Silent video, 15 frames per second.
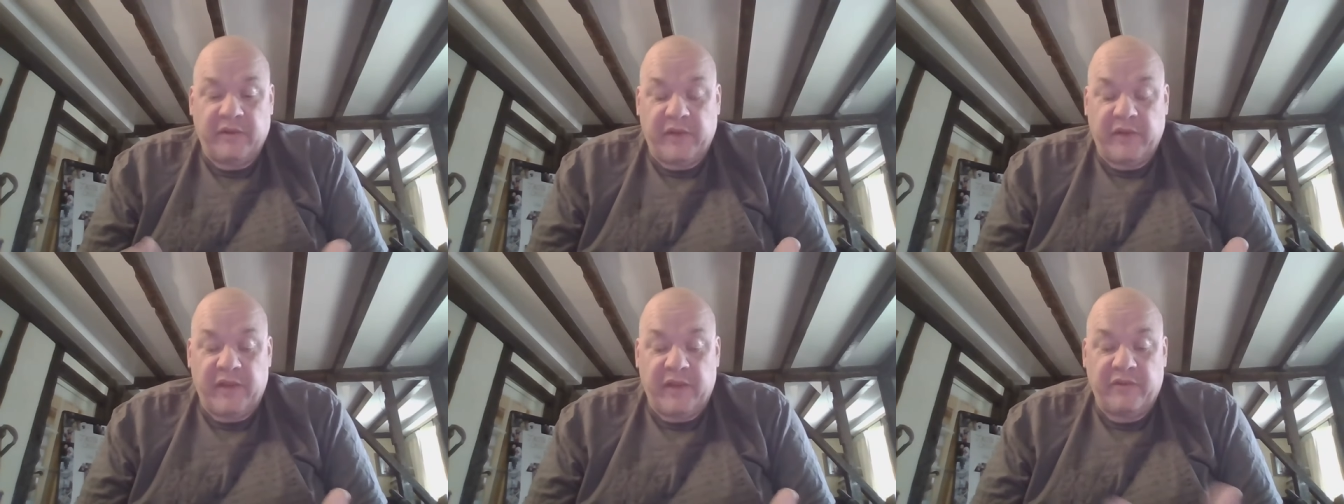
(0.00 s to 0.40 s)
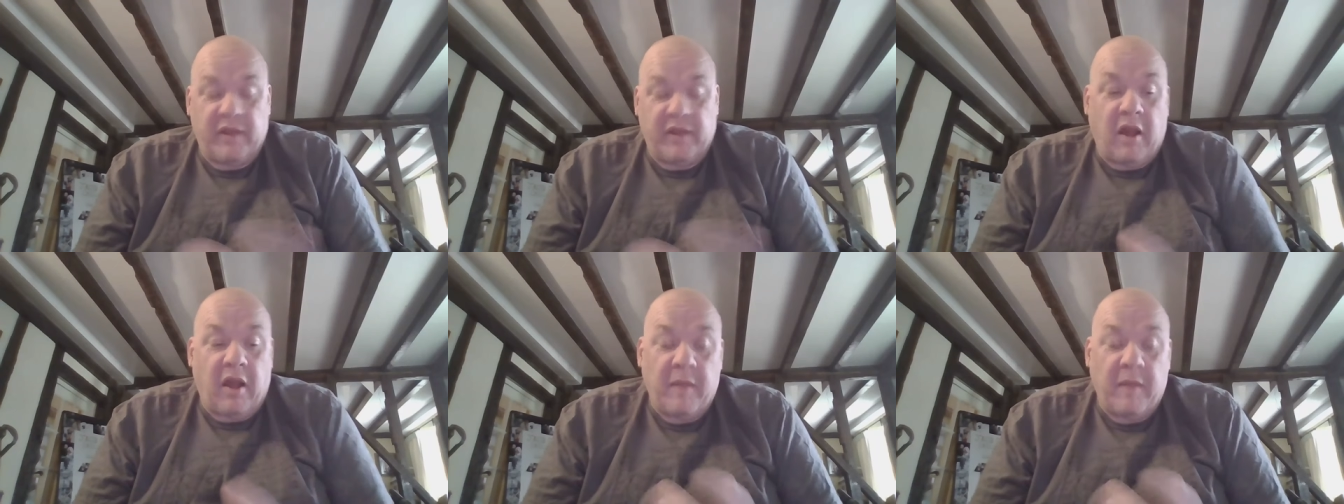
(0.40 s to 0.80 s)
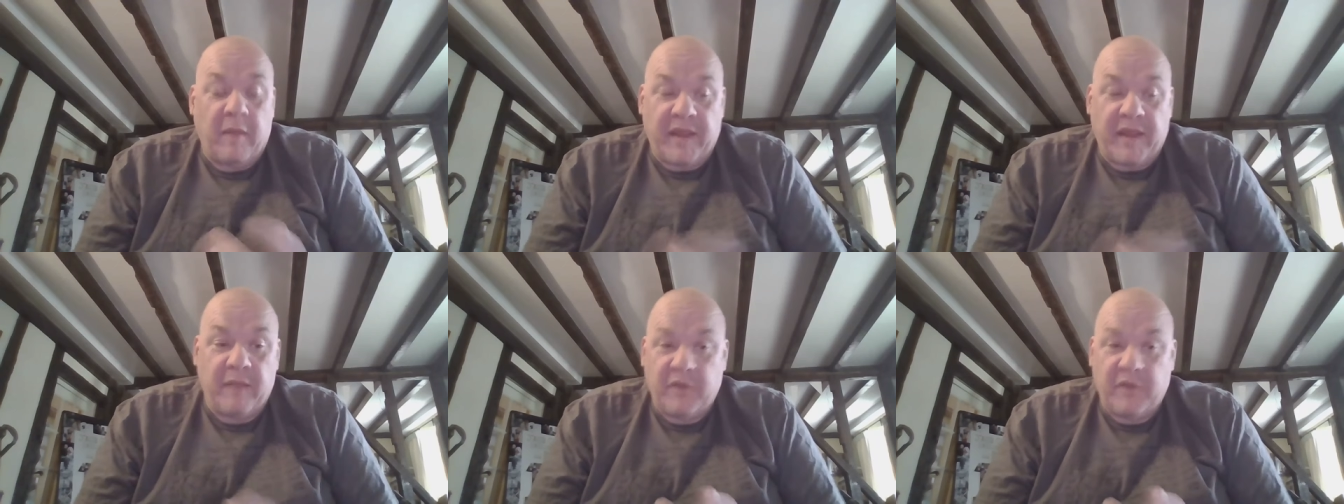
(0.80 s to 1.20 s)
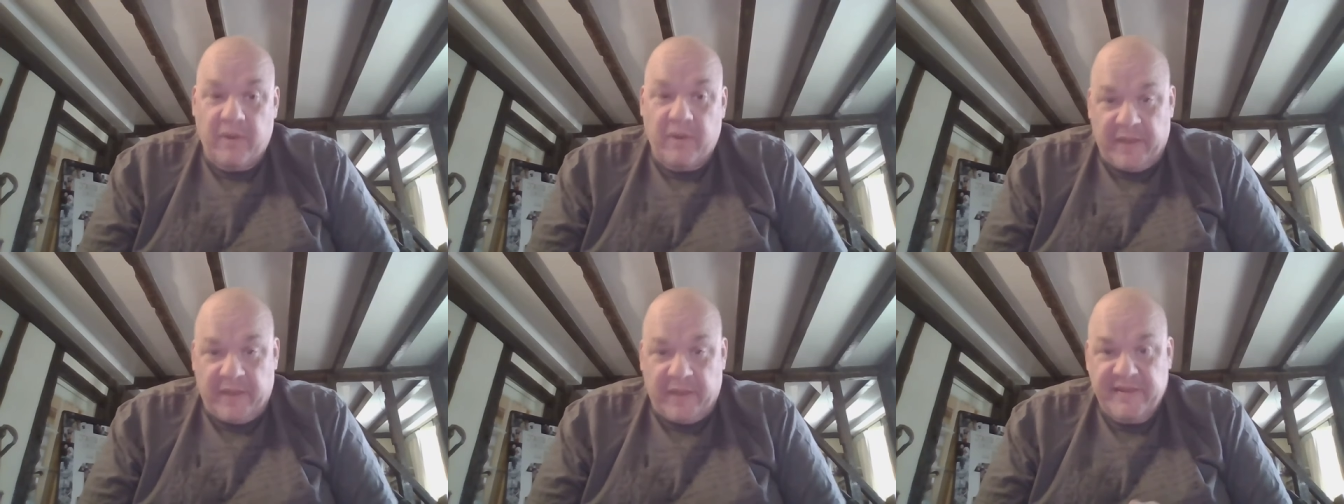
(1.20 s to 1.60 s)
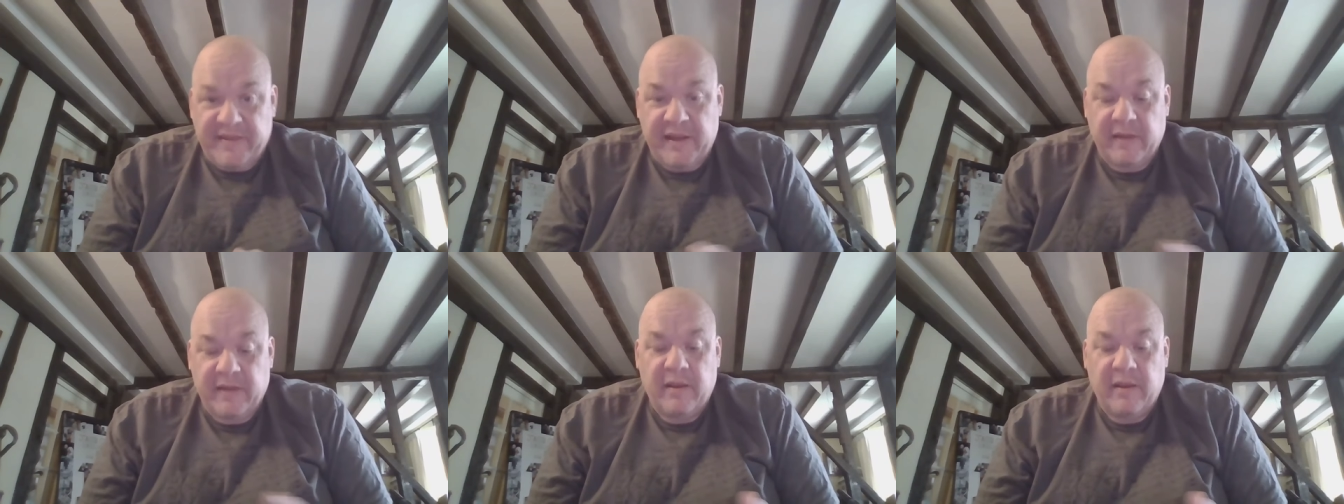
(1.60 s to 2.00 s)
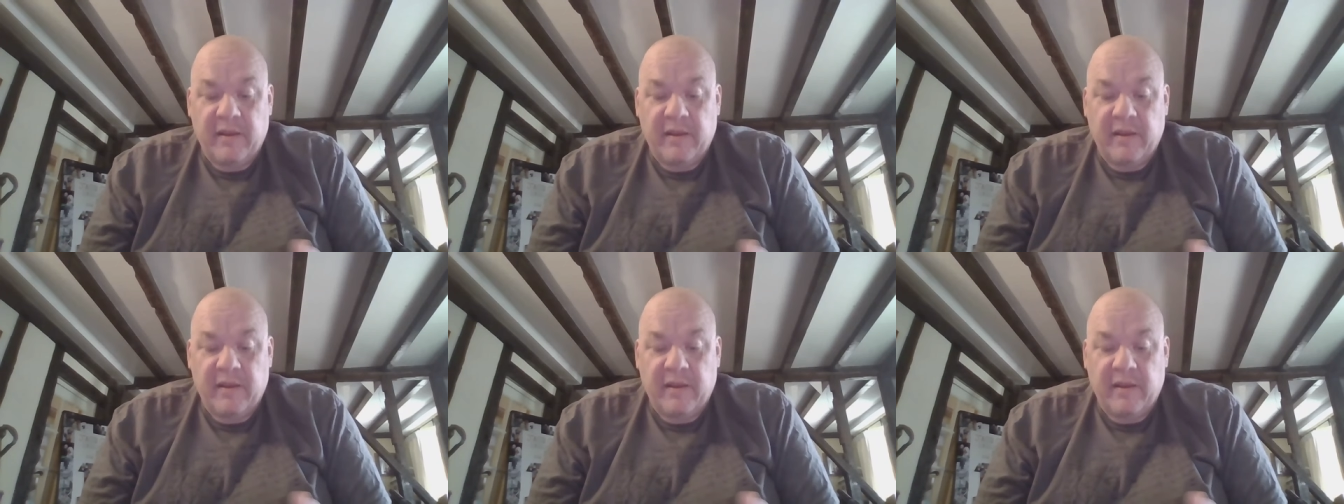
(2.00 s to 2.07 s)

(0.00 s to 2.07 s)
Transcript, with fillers: It's uh, I became diabetic.